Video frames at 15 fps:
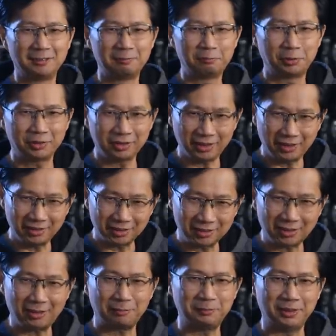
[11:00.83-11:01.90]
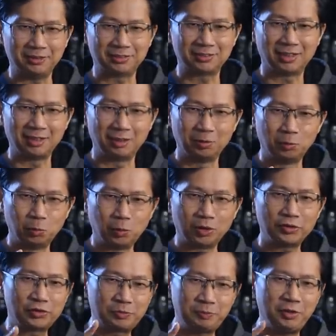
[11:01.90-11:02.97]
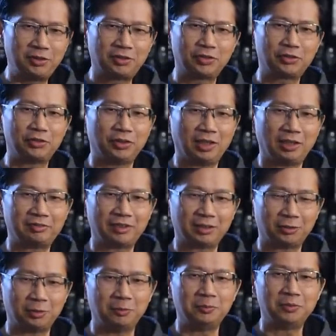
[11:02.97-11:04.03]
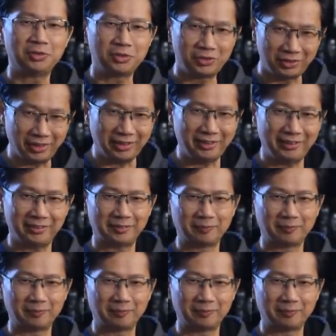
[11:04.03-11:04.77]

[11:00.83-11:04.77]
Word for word: Put in the comments what speakers you have at home today.